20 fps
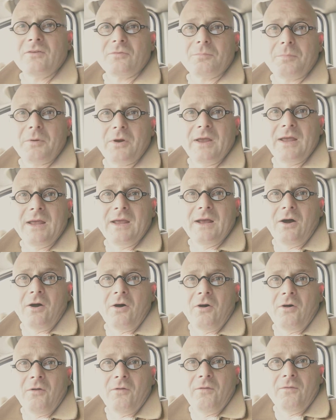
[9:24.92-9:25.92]
spree
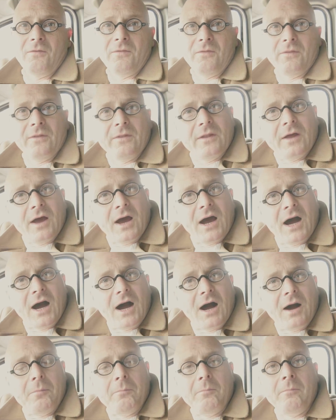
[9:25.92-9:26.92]
on
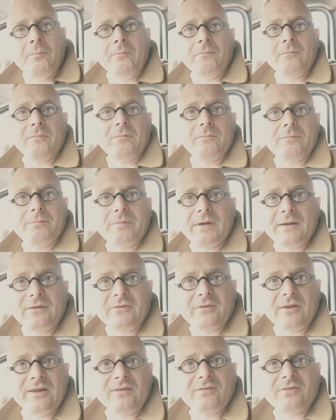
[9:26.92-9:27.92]

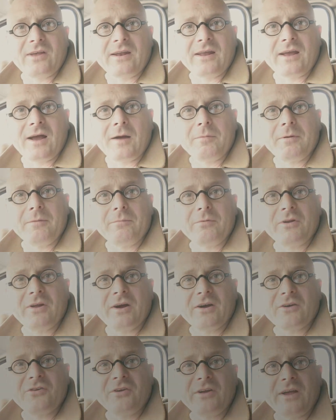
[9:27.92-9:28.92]
basically setting up a
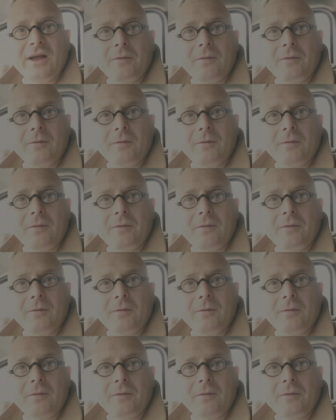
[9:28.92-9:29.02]
production